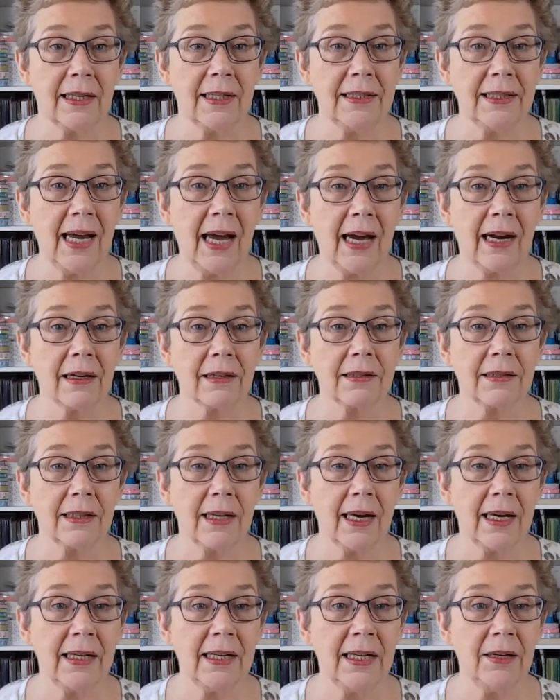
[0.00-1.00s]
a duct,
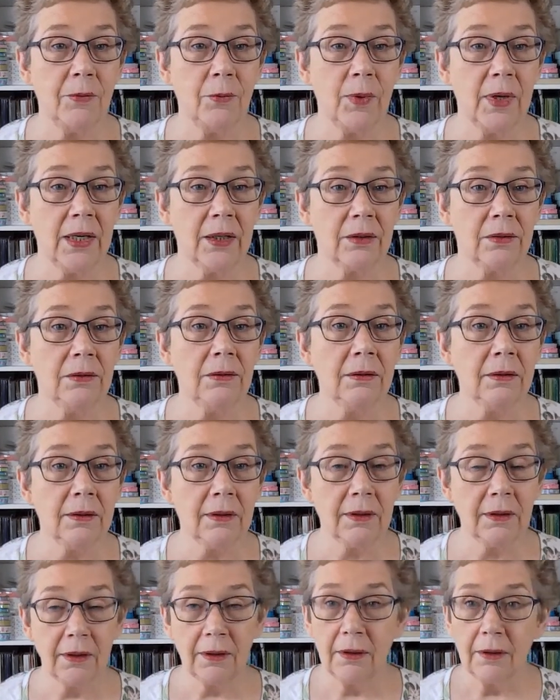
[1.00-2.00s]
and it will
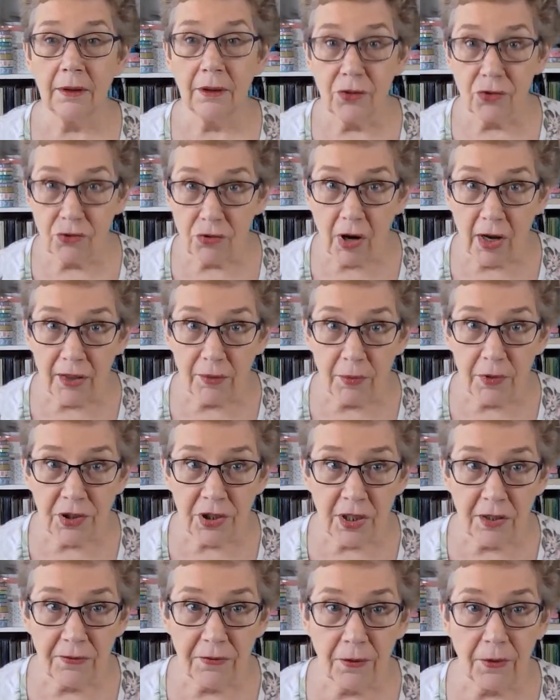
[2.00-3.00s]
dry the
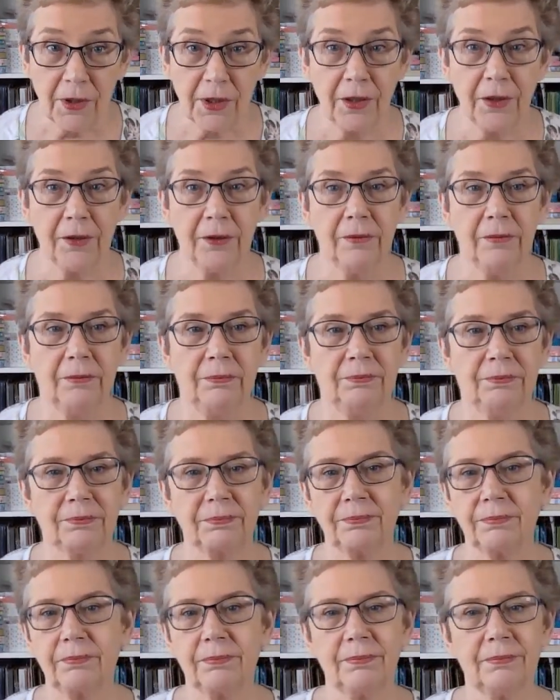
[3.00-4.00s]
washing for you.
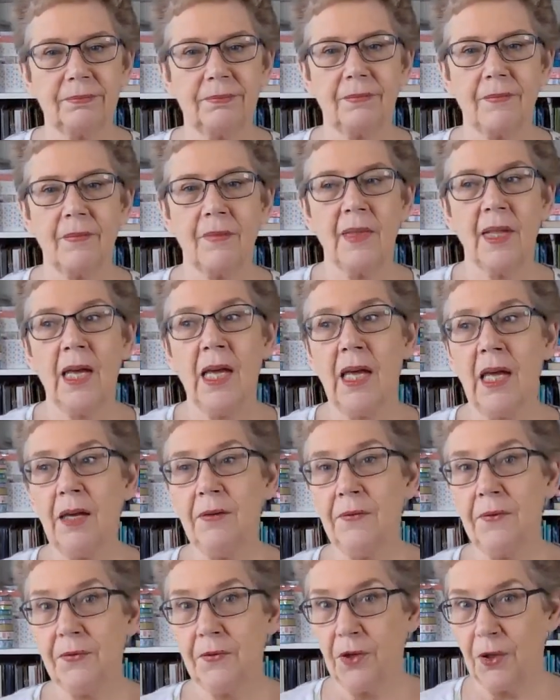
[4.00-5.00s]

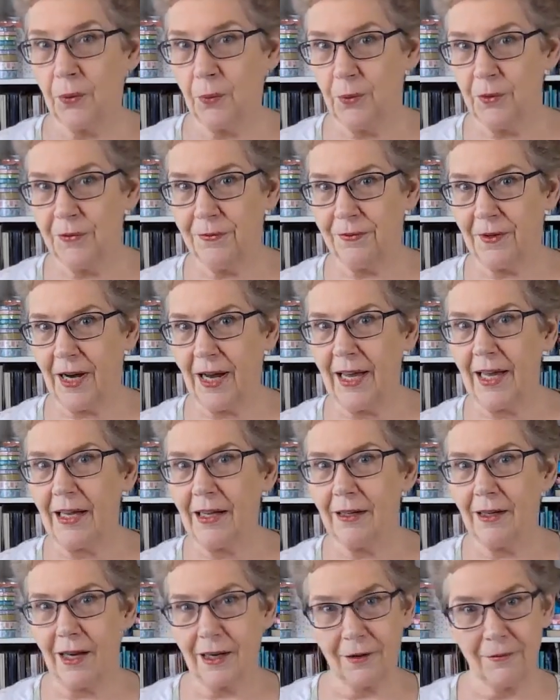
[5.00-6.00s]
If you've got a wood fire
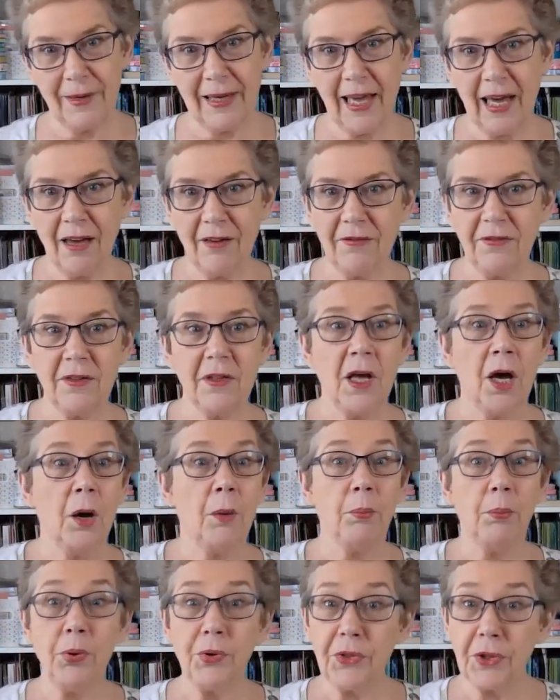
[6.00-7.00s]
like we have,
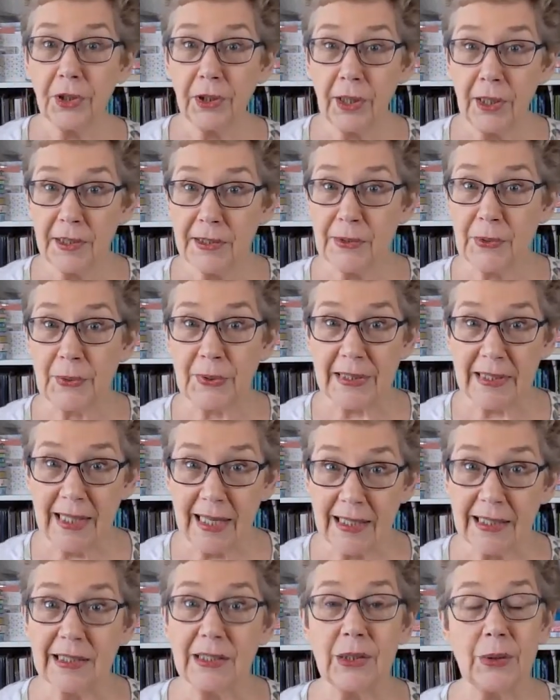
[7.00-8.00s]
put the clothes horse
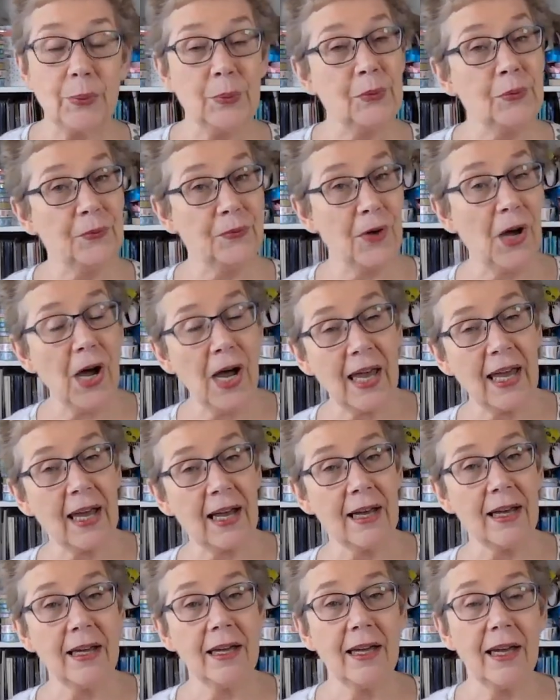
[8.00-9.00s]
next to the wood
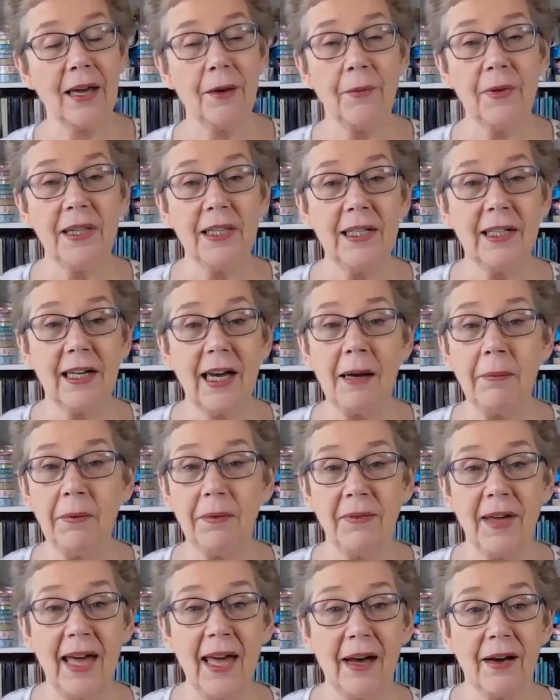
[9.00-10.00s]
fire, and within a couple
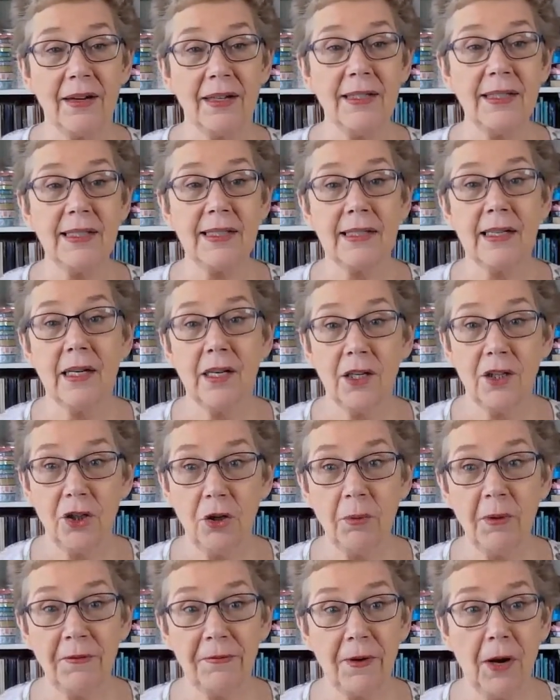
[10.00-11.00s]
of hours,
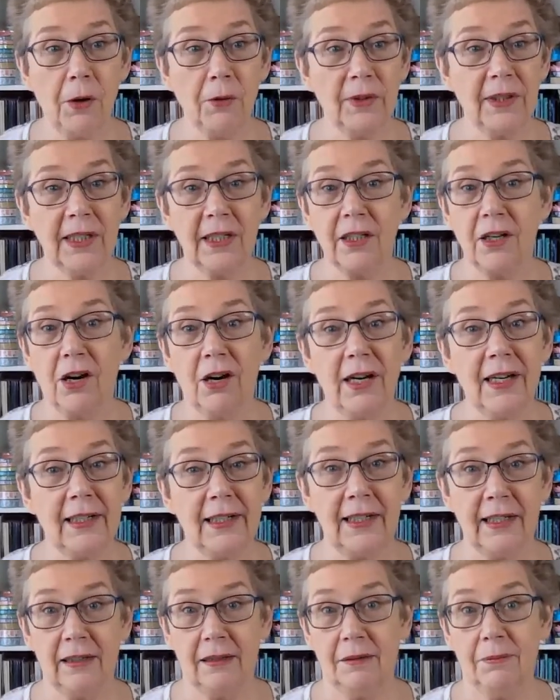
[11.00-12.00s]
you'll be folding and
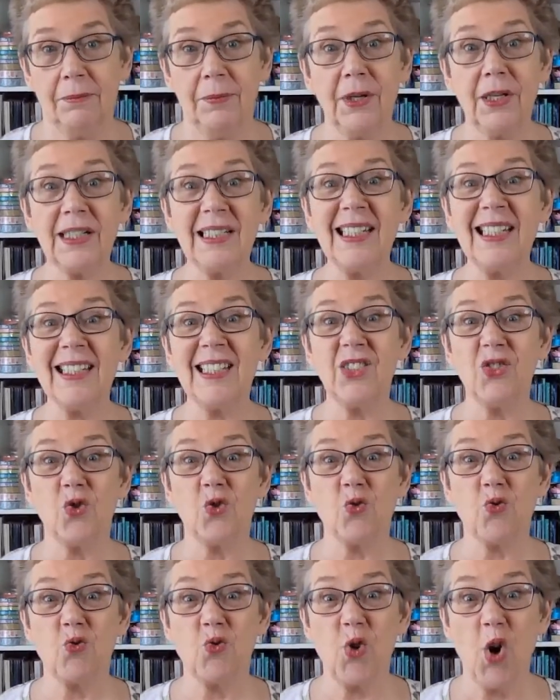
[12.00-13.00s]
ironing because it's
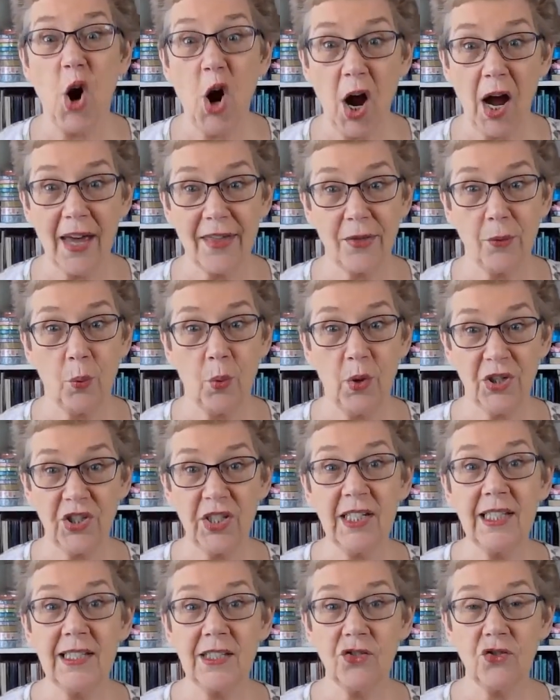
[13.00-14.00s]
dry. The
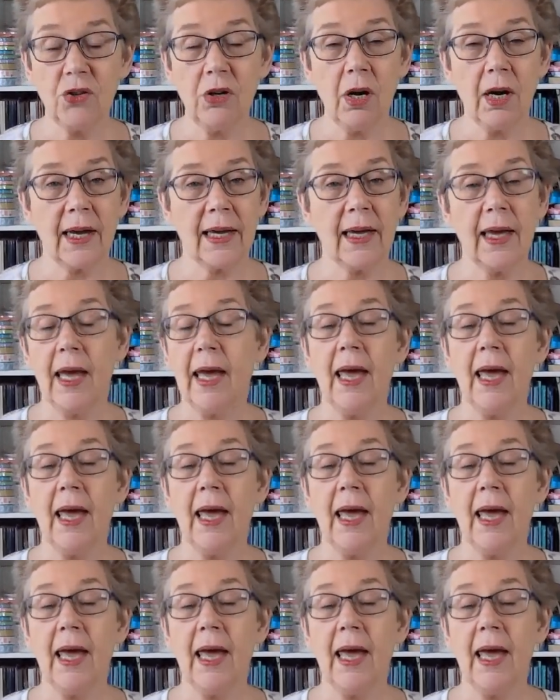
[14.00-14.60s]
washing is dry